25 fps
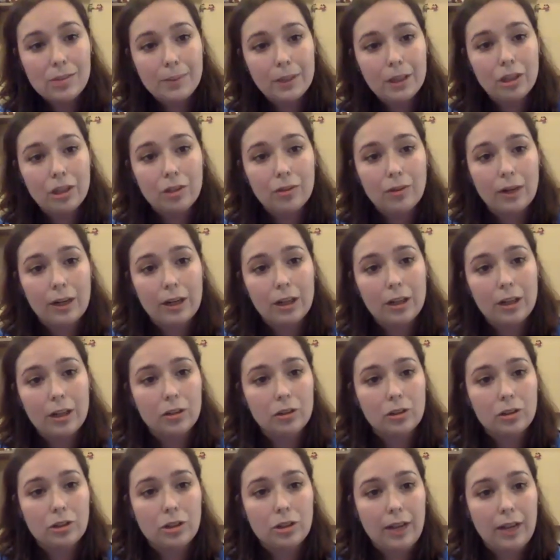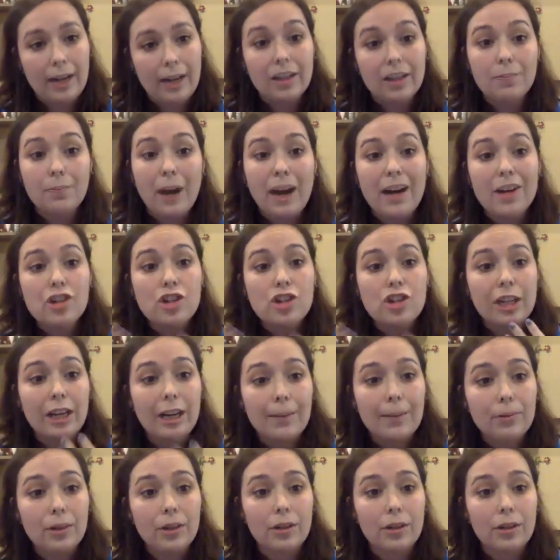but you are kind of punching up